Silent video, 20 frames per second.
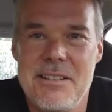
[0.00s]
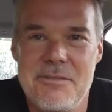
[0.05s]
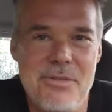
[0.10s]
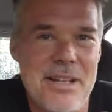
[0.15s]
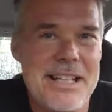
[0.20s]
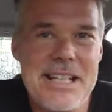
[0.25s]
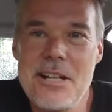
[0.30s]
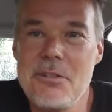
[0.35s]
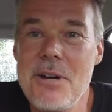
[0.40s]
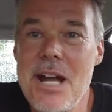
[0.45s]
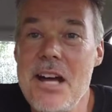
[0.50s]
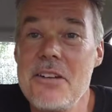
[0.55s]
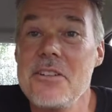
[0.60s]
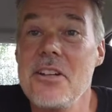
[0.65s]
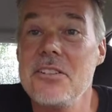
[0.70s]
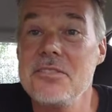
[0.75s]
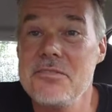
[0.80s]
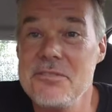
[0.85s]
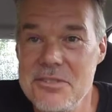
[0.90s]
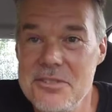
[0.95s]
if I get around,
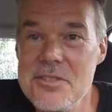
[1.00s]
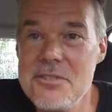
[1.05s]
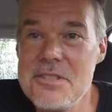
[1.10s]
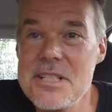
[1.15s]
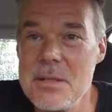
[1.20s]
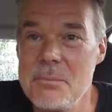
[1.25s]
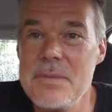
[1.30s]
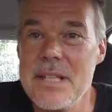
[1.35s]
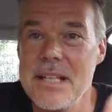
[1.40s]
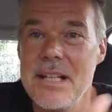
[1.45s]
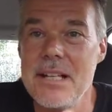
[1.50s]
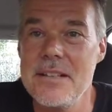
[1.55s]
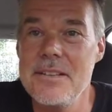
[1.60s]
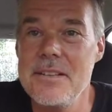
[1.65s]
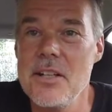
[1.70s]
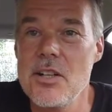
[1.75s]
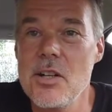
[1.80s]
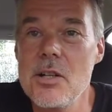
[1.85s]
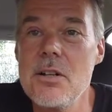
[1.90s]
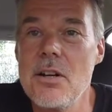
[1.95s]
I'll do something on
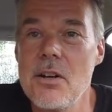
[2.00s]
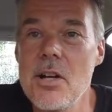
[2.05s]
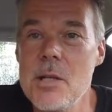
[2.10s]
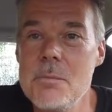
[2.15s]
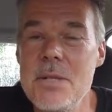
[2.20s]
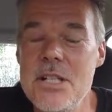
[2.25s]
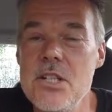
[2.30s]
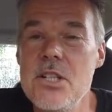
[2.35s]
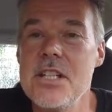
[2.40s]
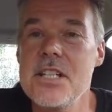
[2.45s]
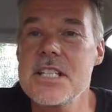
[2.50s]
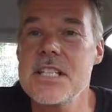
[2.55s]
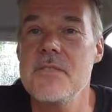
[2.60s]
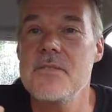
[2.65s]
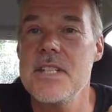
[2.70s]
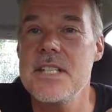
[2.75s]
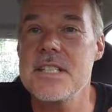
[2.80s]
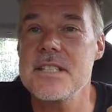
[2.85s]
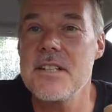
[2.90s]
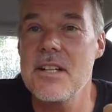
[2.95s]
the her hermeneutics
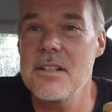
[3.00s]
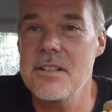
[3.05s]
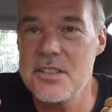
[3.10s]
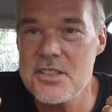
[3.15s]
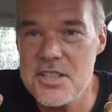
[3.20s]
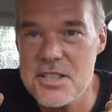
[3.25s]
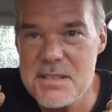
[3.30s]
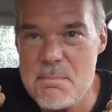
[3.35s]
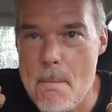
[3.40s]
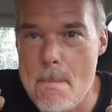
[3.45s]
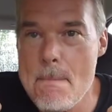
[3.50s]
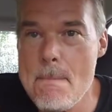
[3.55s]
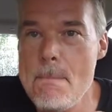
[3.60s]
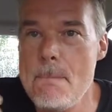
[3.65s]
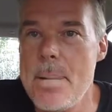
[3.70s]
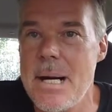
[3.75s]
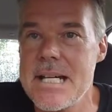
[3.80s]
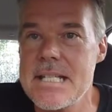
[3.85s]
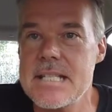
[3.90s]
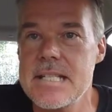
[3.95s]
of this that are just
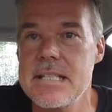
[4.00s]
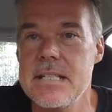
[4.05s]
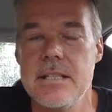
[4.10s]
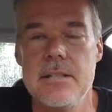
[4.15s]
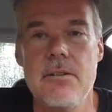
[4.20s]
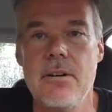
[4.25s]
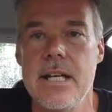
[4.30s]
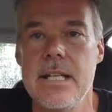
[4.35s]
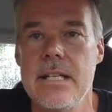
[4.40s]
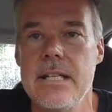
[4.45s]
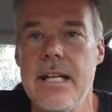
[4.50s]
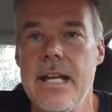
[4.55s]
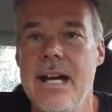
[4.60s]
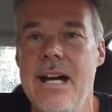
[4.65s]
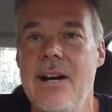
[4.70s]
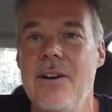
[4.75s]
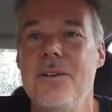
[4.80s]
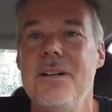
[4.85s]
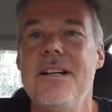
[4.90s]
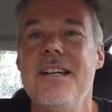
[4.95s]
busted right
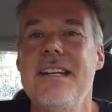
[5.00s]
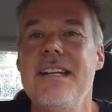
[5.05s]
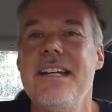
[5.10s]
now.